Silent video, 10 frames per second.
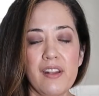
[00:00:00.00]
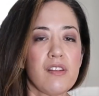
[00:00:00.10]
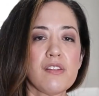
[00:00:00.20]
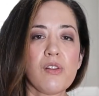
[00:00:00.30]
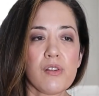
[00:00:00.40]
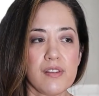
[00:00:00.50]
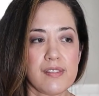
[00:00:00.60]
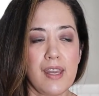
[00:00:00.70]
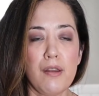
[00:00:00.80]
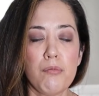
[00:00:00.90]
It does look the
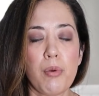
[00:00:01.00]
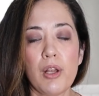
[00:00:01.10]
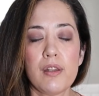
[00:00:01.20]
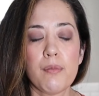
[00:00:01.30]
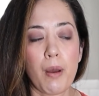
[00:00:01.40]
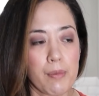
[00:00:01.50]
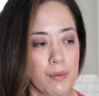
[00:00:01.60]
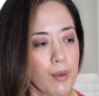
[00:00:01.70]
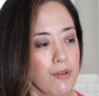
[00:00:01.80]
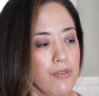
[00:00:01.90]
same, but the
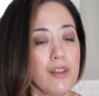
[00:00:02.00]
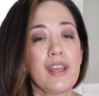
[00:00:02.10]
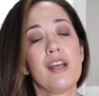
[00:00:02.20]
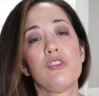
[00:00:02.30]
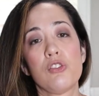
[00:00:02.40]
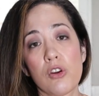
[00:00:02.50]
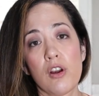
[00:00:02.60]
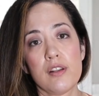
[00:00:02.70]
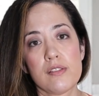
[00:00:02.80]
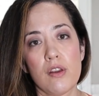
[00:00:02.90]
pumpkin pie filling has
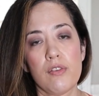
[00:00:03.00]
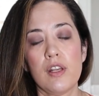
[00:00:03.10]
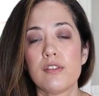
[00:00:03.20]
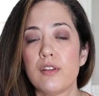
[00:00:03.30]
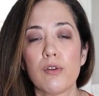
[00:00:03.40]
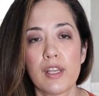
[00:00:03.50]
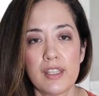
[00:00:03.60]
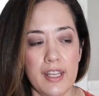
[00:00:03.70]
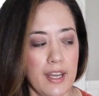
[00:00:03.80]
sugar and stuff in it, so don't get